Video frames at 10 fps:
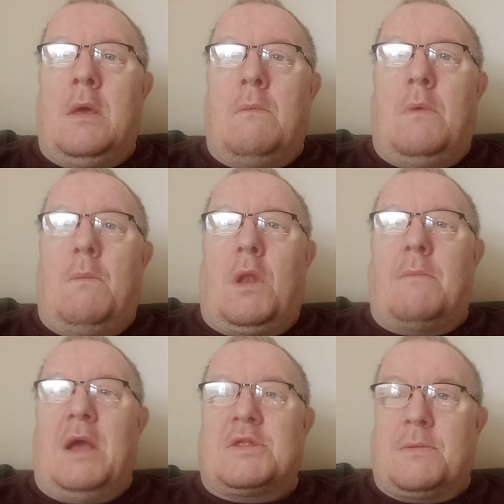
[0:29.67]
One of
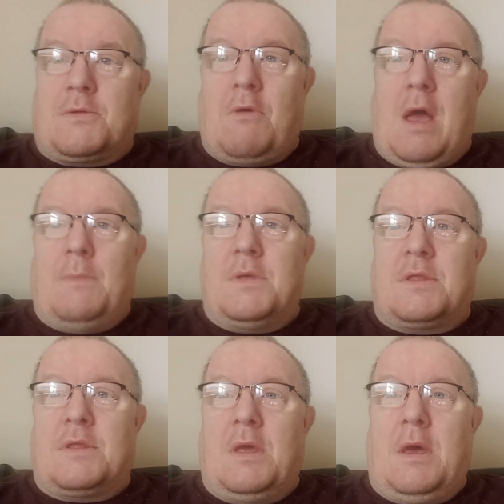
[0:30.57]
my
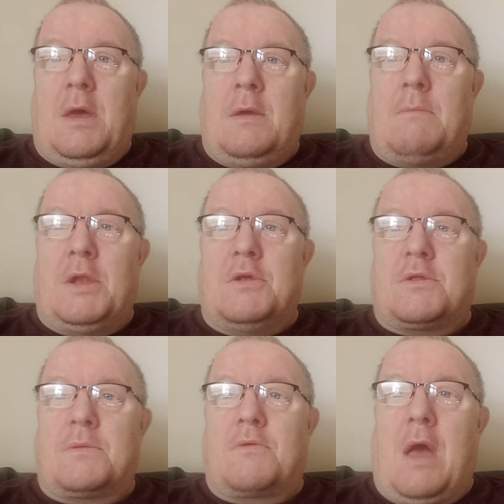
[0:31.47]
subscribers, my new
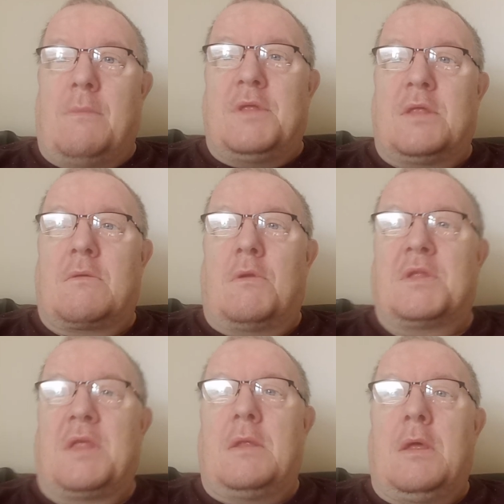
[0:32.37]
subscribers, is going
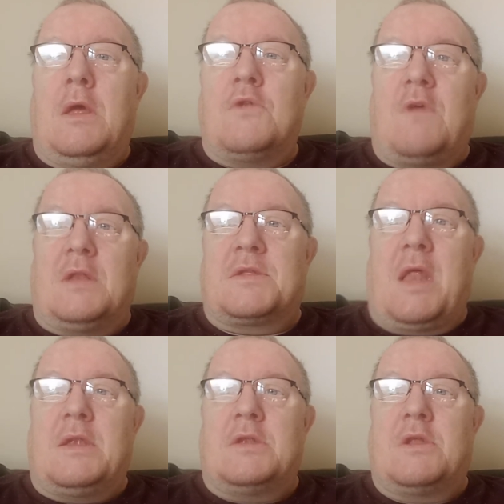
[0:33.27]
to try and
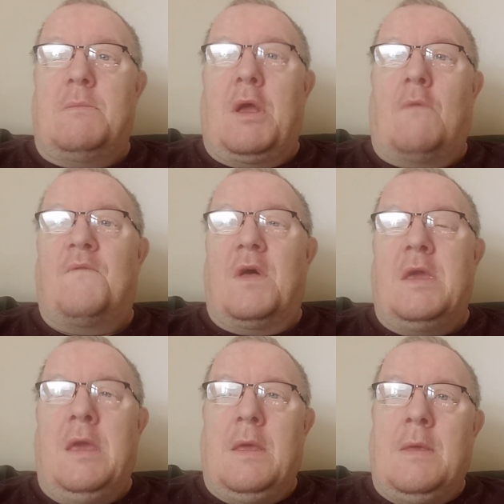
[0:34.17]
send it to me,
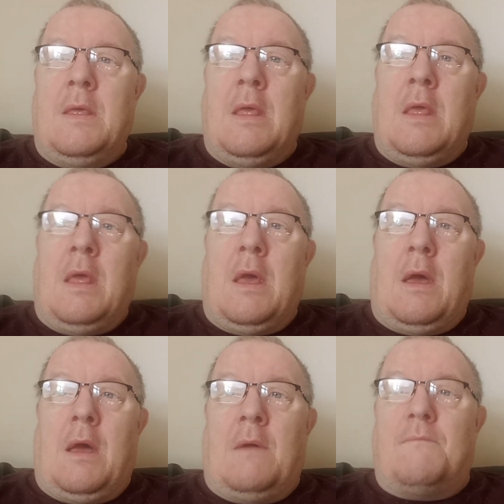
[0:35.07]
hopefully.
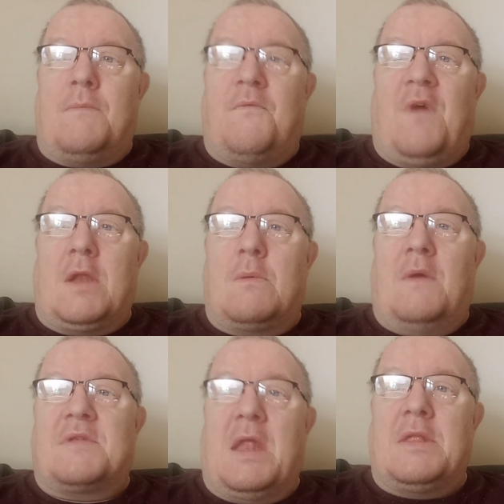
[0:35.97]
Find a way
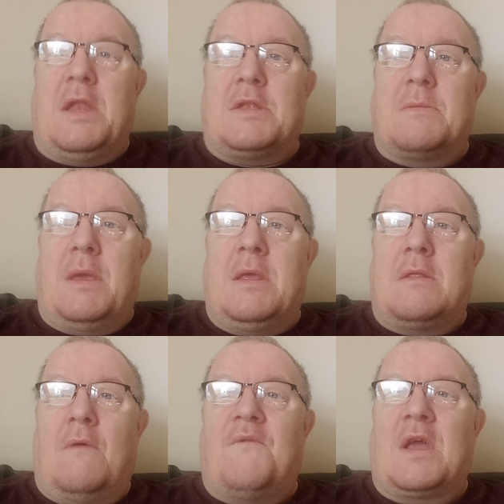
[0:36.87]
of sending it to me.
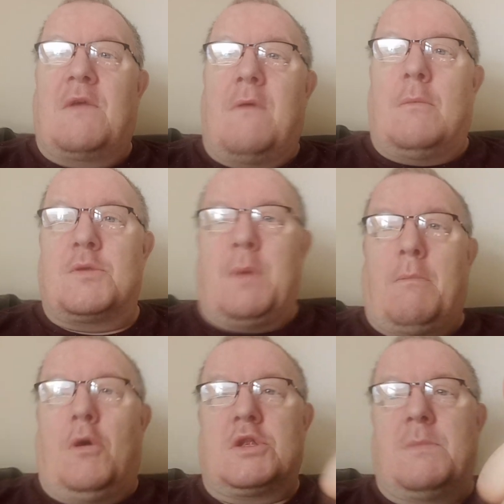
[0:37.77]
So thank you very much, Bob
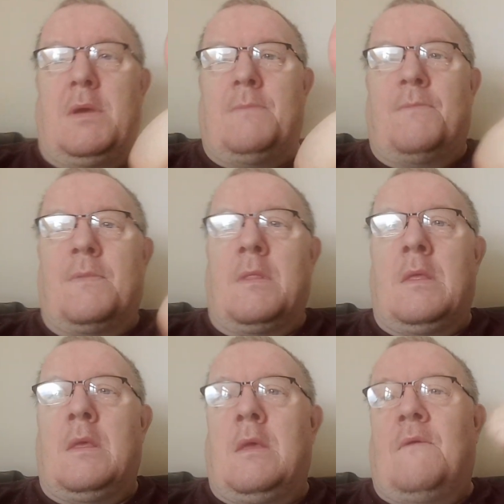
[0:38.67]
Mortimer.
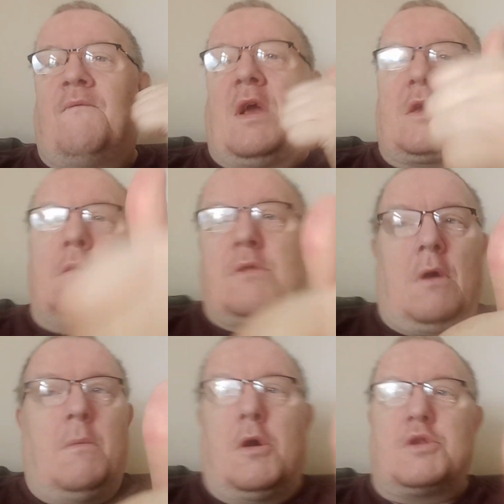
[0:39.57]
Thank you
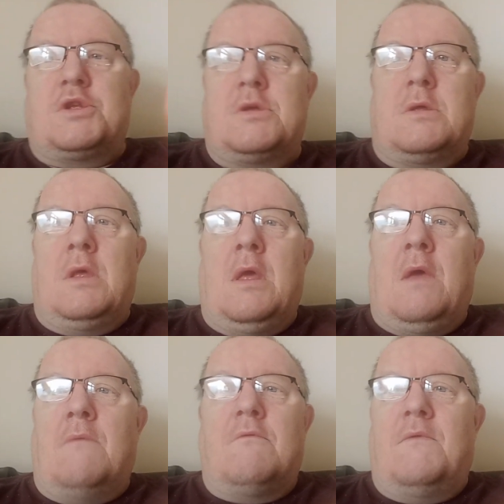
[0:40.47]
so much
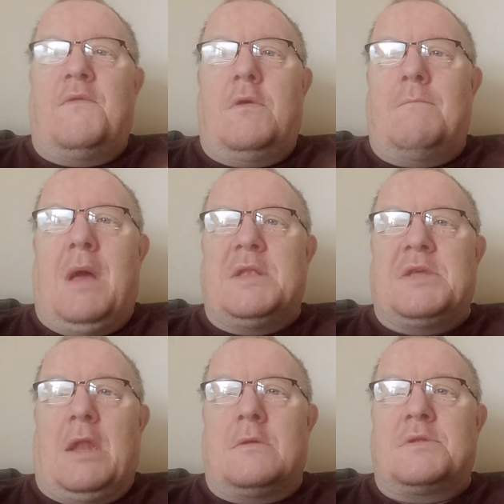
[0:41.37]
for reviewing my
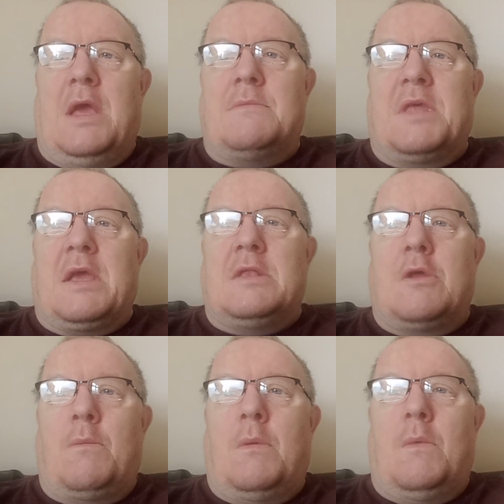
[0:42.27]
channel, James Higgins
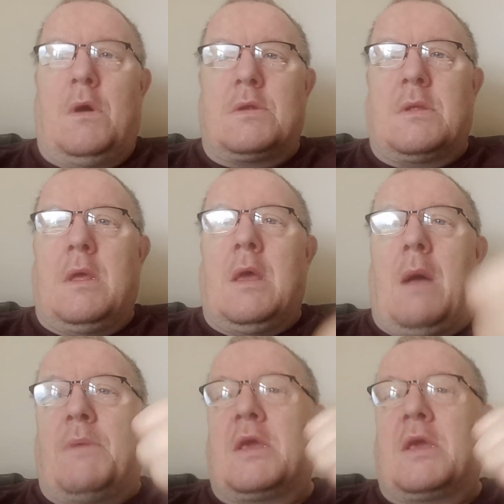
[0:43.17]
Open World. I've been